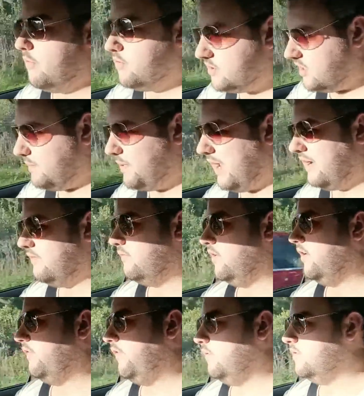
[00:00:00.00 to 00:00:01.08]
it wasn't a pan
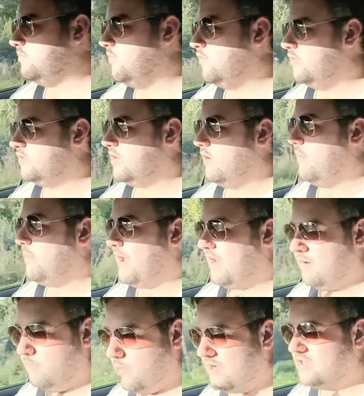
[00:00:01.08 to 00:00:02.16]
roof, it was more so a
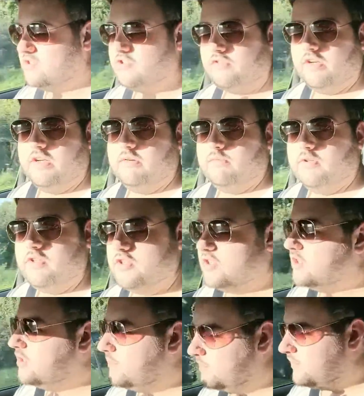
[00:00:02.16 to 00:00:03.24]
pan windscreen,
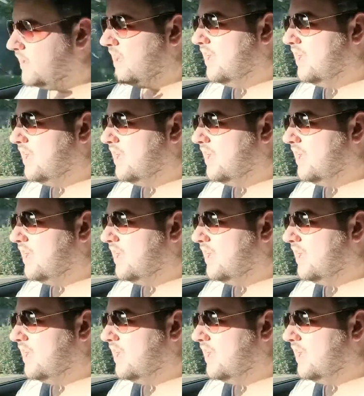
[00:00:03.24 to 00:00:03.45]
which